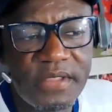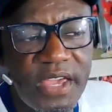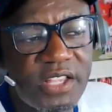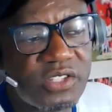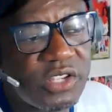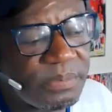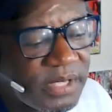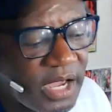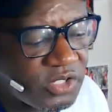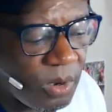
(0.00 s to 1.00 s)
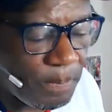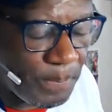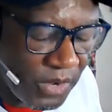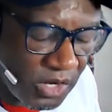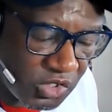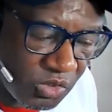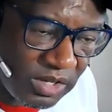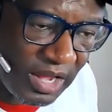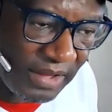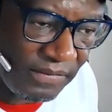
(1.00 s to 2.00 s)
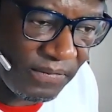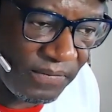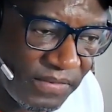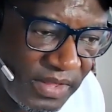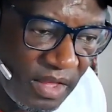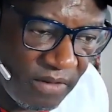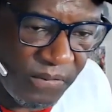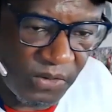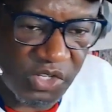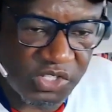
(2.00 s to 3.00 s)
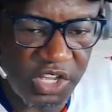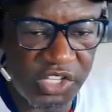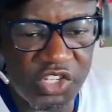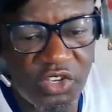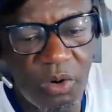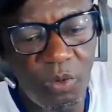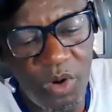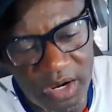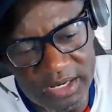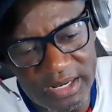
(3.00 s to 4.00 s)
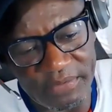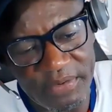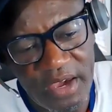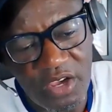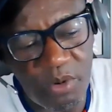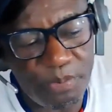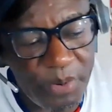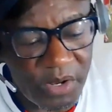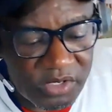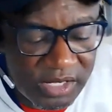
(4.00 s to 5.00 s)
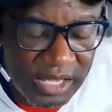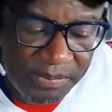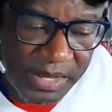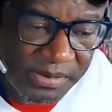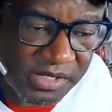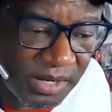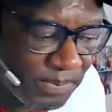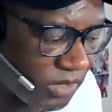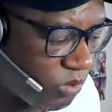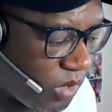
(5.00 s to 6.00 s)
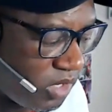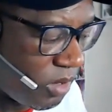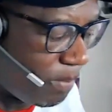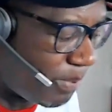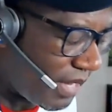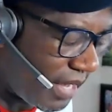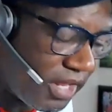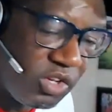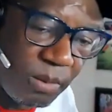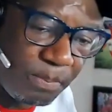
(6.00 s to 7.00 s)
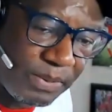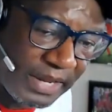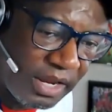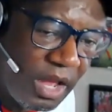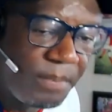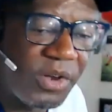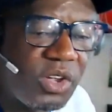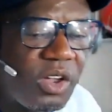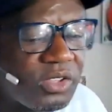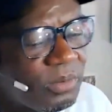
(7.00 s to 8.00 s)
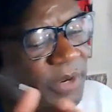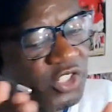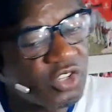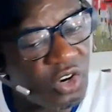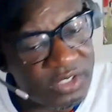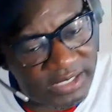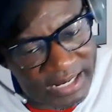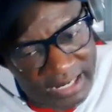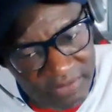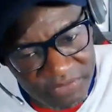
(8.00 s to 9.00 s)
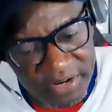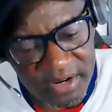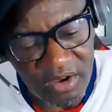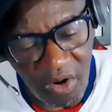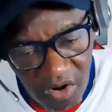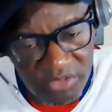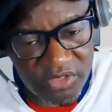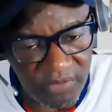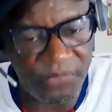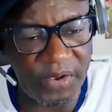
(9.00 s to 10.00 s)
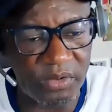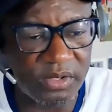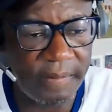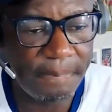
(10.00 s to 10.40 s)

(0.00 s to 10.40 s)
It's sometimes your personal life filters into your work life. You got to keep them separate. When you're playing, you're playing. But you got to make sure you're delivering on the field.